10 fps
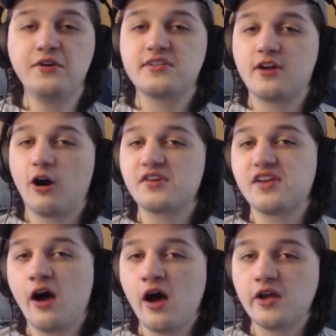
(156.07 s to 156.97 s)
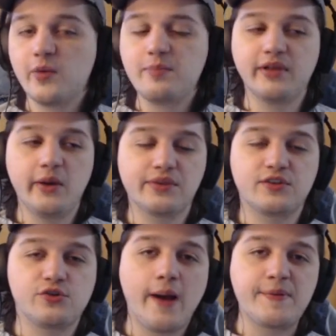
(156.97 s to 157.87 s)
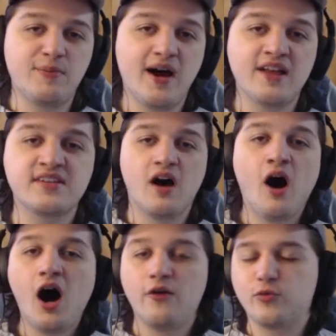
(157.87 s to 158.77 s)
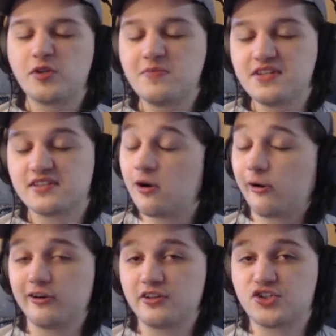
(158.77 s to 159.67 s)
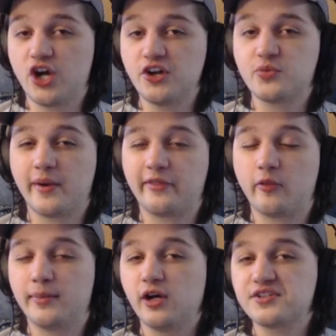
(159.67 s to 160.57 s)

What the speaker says: Stars On, we play with drop spots off, which means it's harder to judge whether the ball is